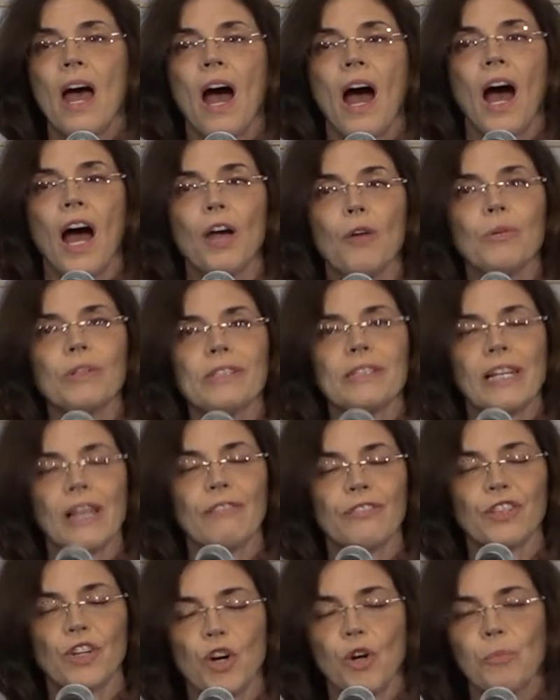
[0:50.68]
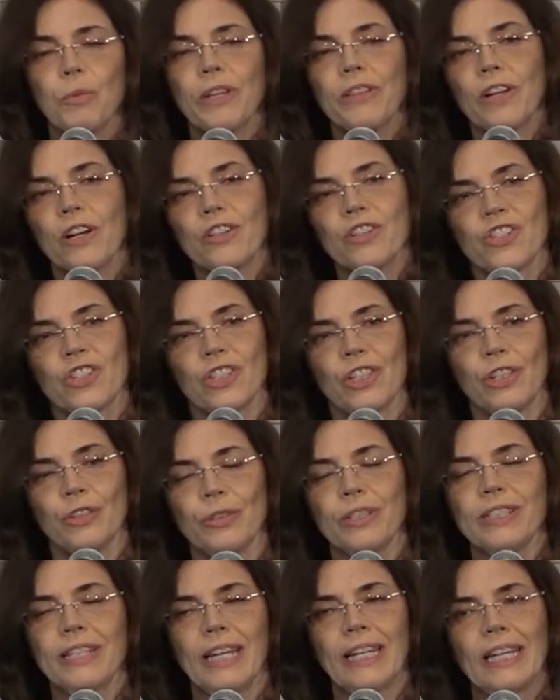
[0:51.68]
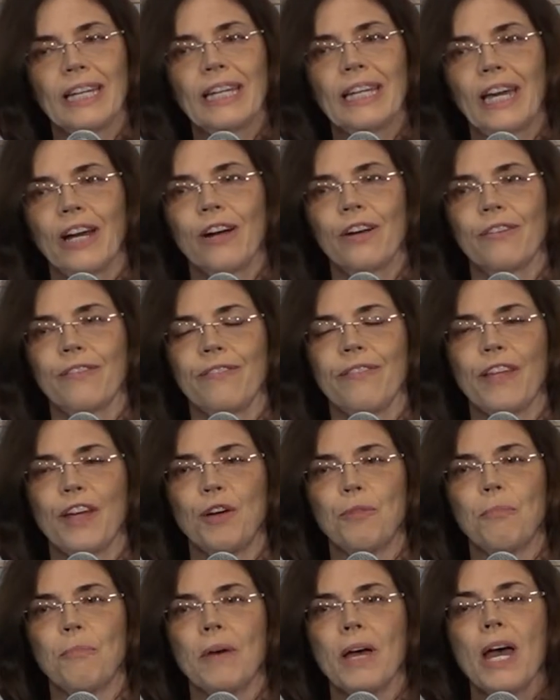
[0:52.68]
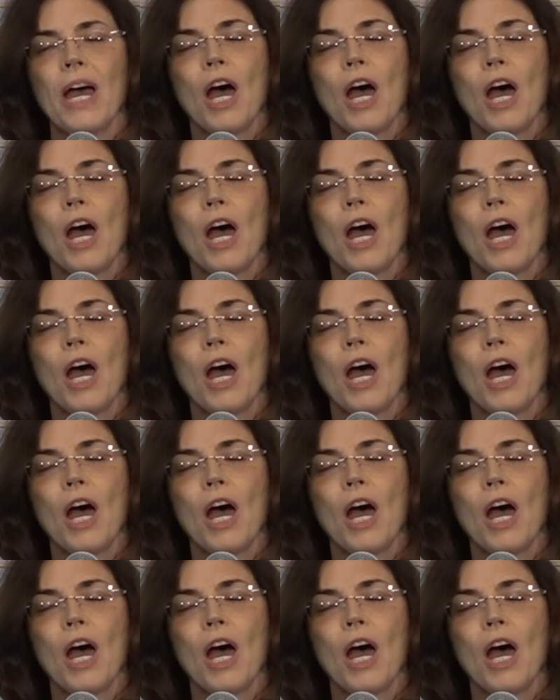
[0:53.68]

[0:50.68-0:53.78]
I was left home with our children, taking care of them,